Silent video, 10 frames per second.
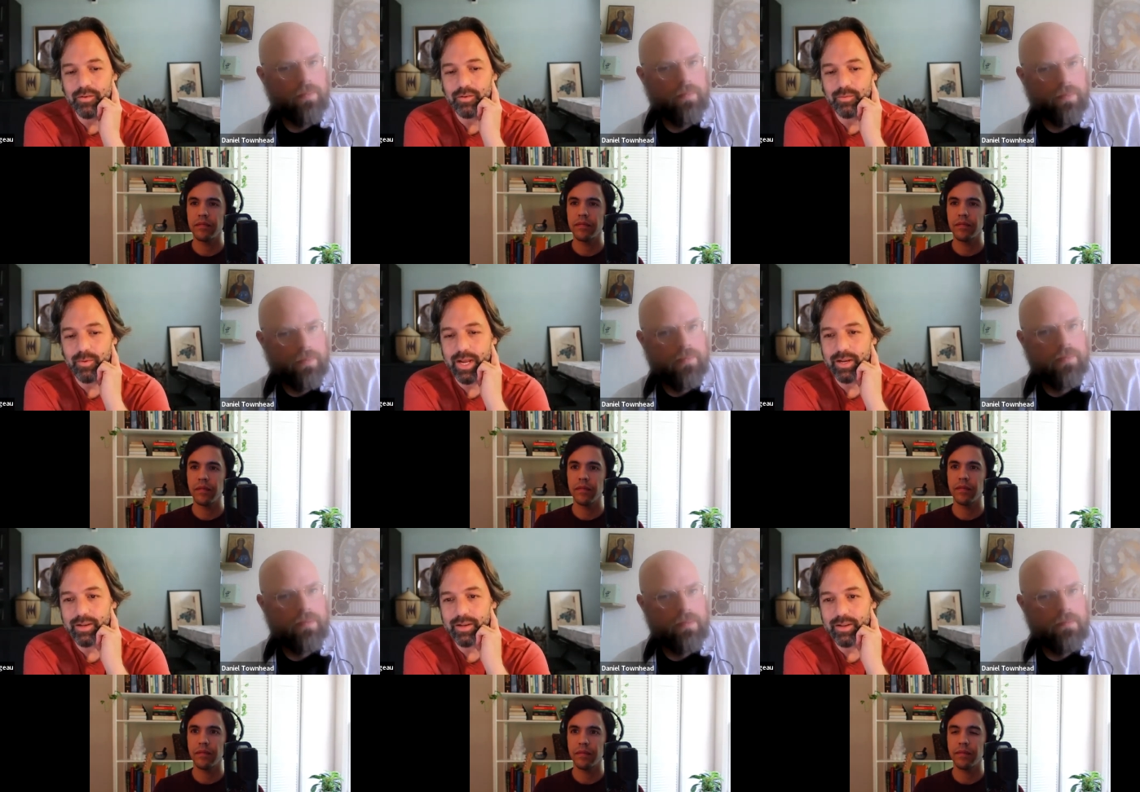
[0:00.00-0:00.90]
Speaker 1: just
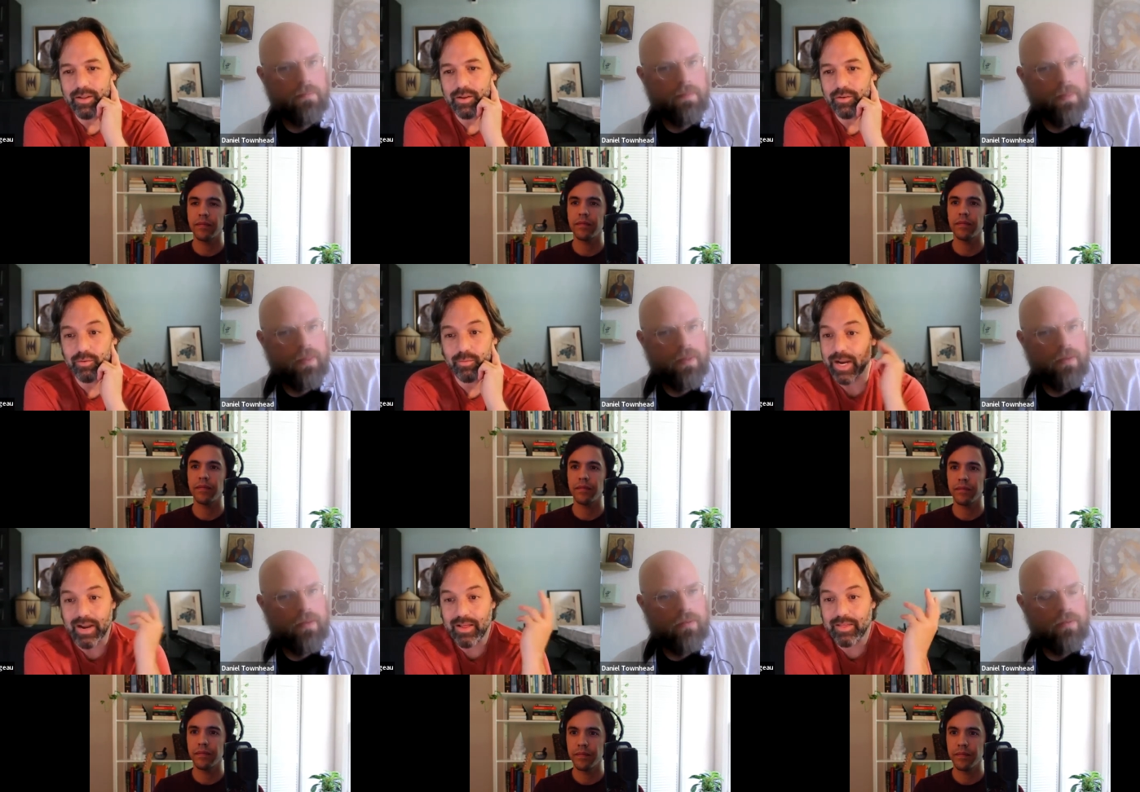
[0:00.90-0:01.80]
write. You can just write
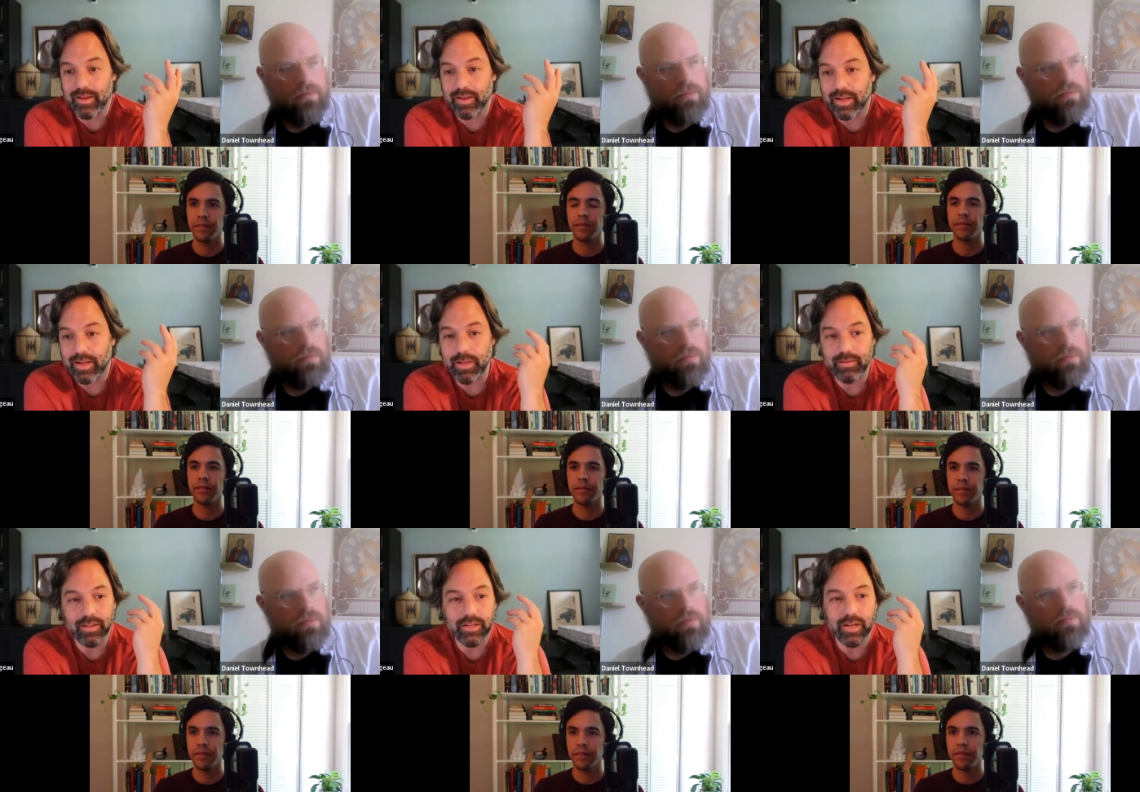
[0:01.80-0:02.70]
anything, and
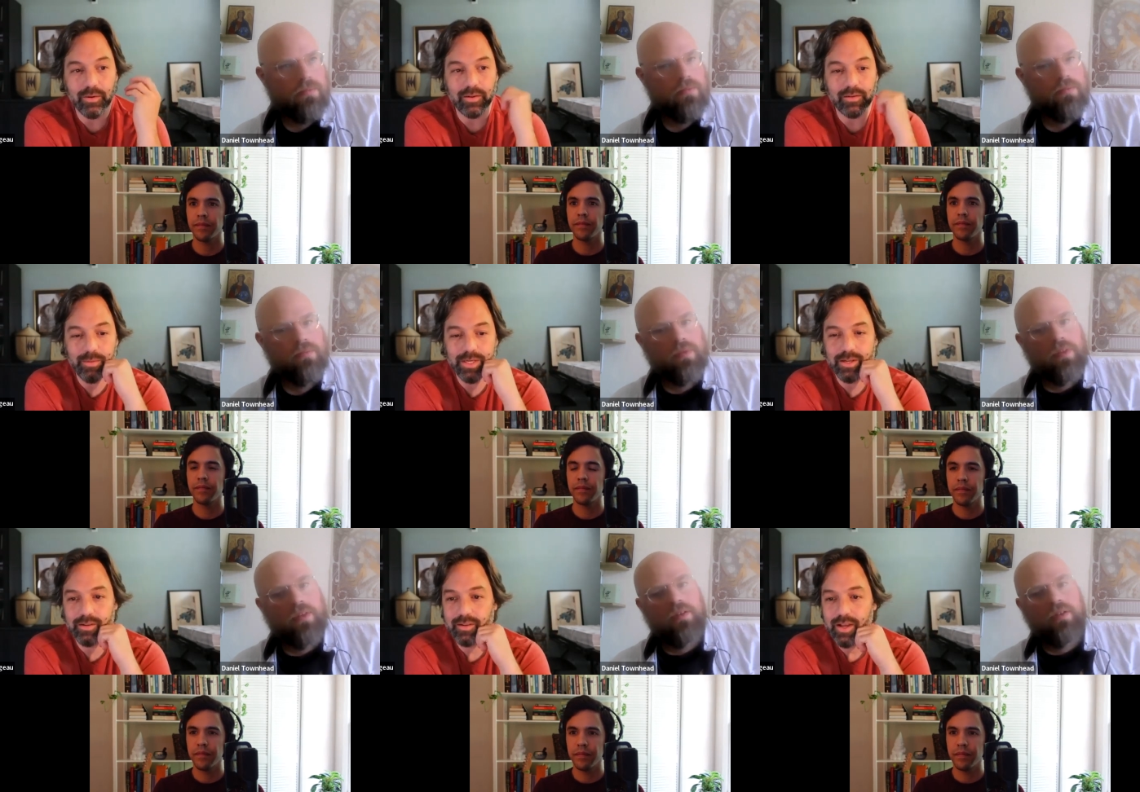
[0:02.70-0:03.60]
basically generates
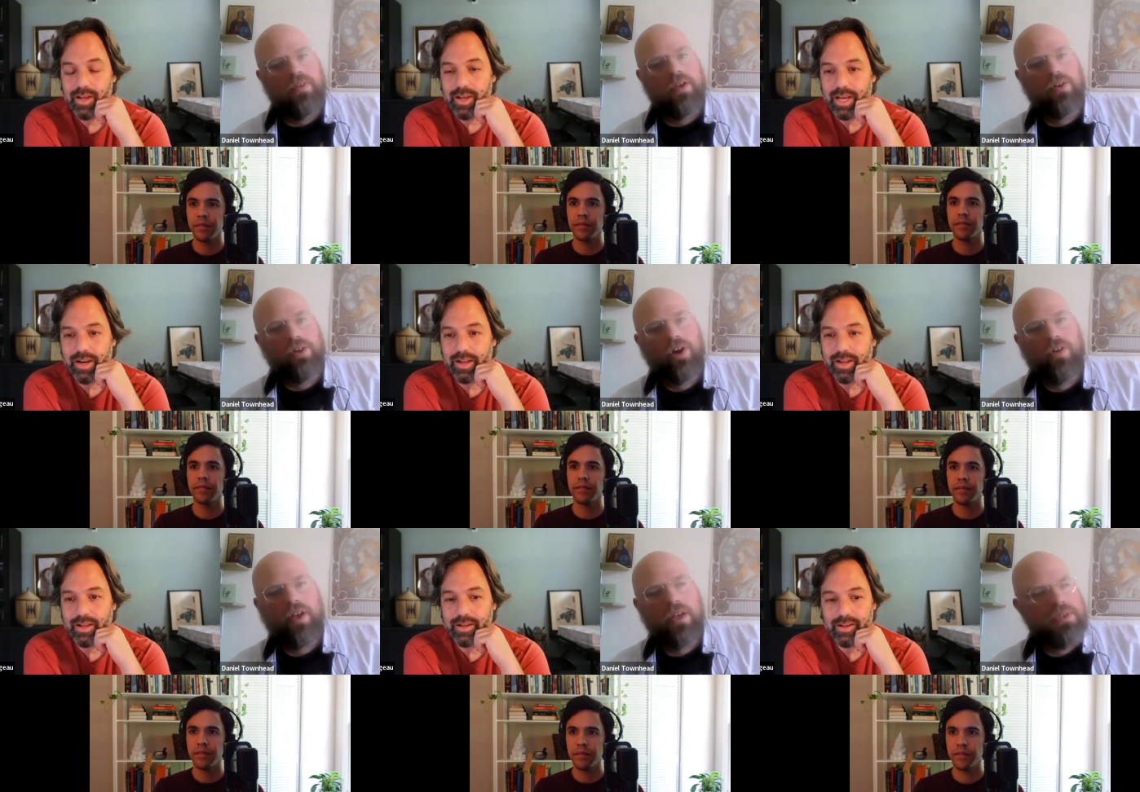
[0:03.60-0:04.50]
images. And they're and all I,
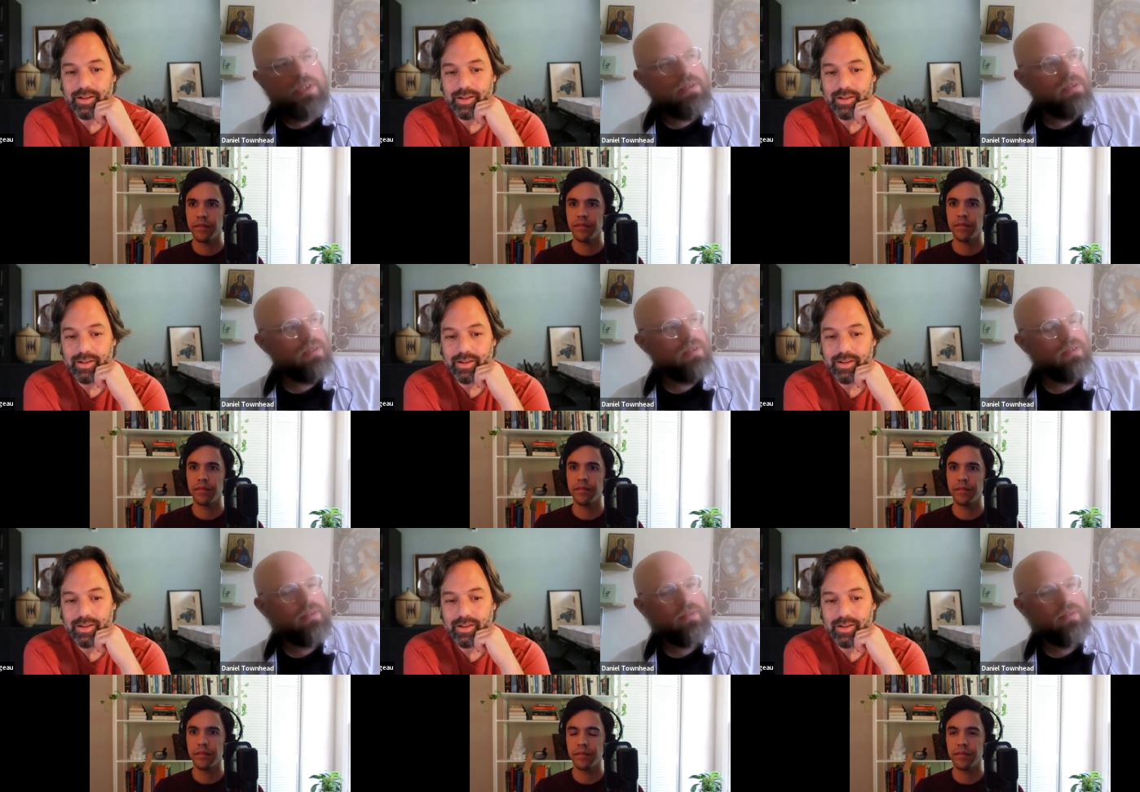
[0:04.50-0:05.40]
horror
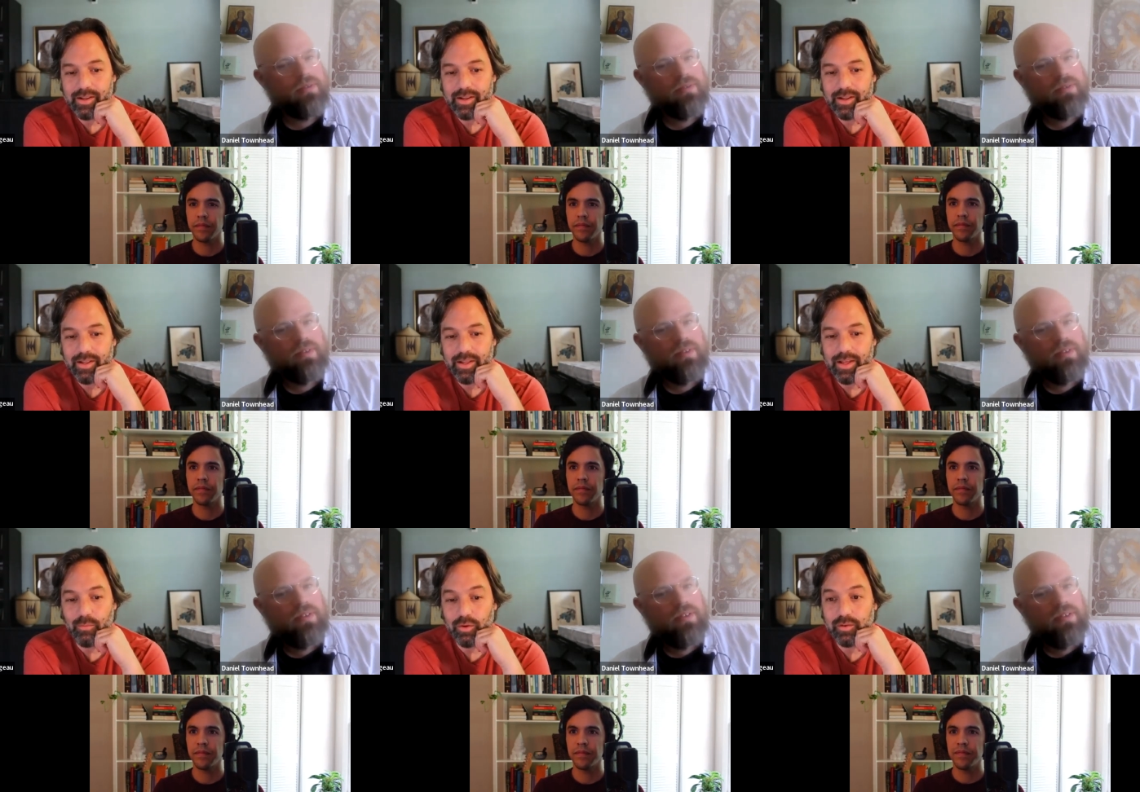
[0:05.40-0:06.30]
Speaker 2: images.
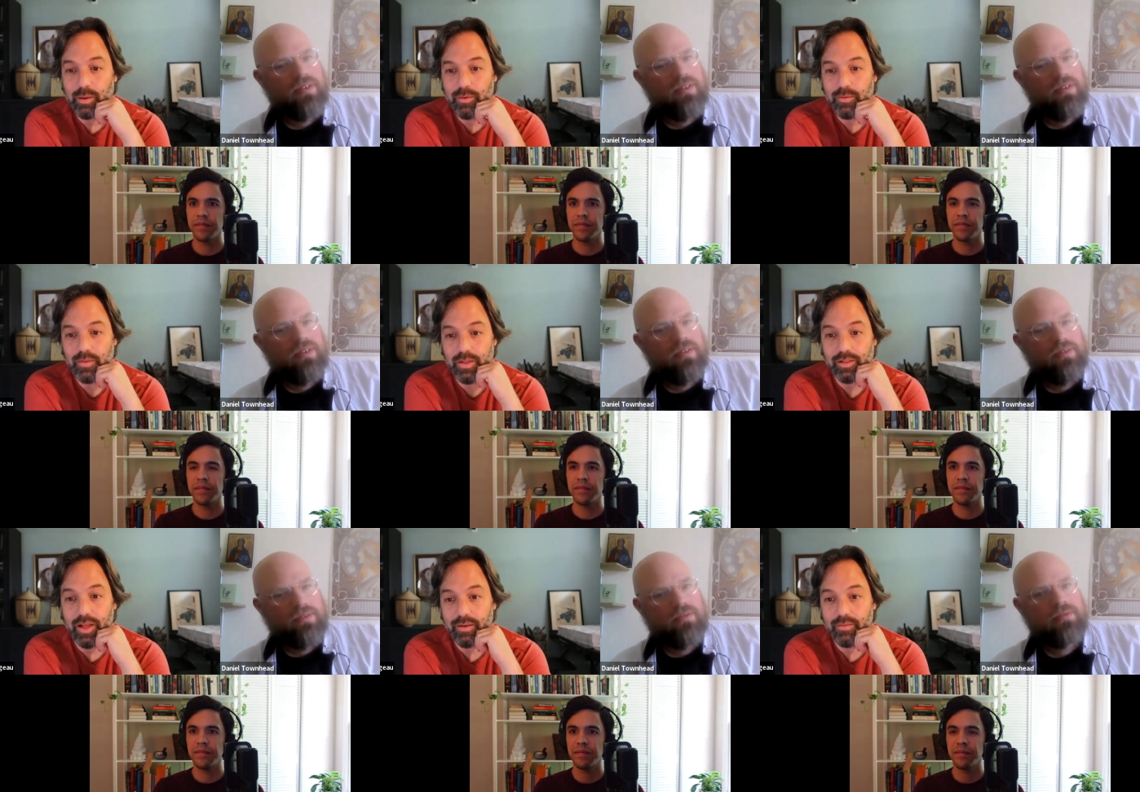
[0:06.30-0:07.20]
Speaker 1: Well, some of the, a
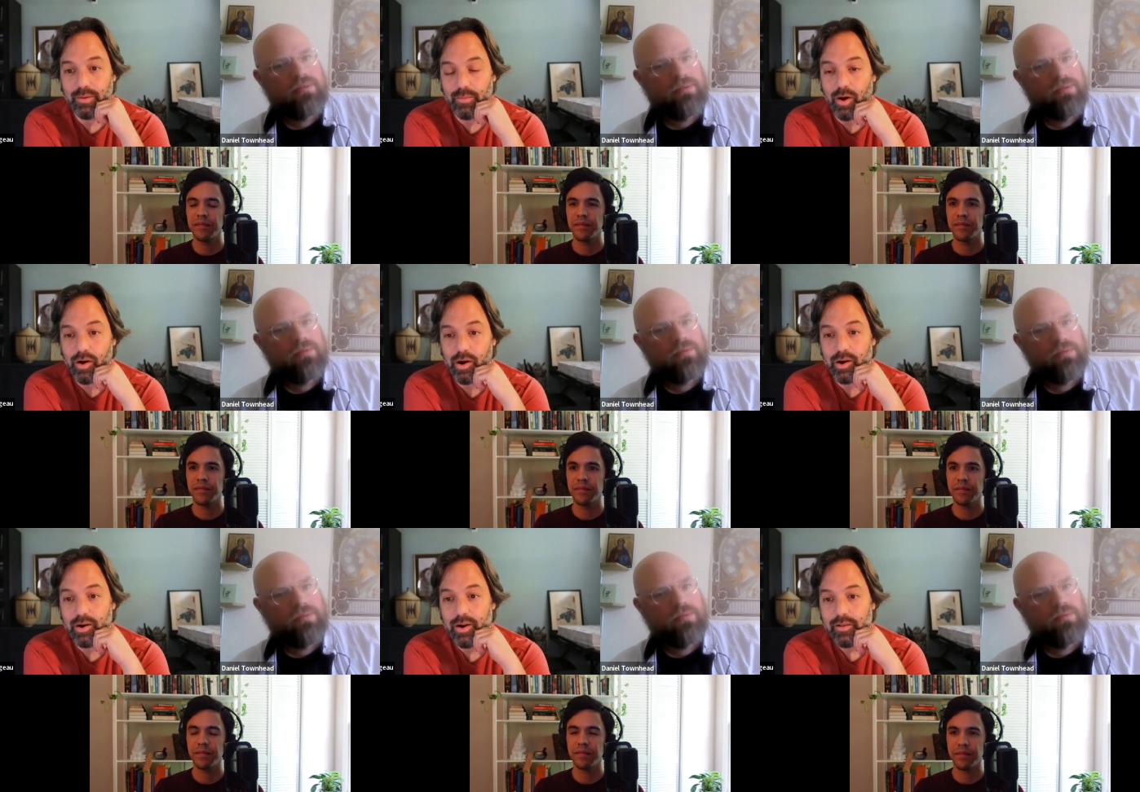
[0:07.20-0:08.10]
lot of them
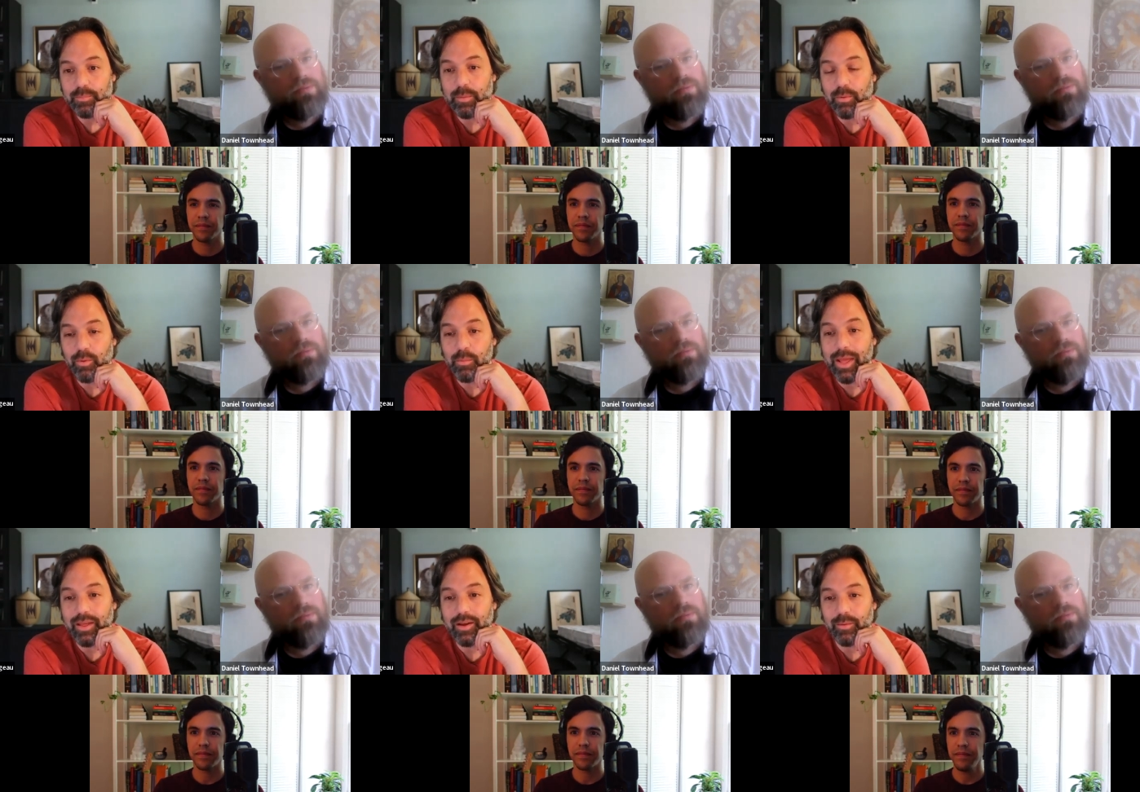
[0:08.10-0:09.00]
are. People were hmm. making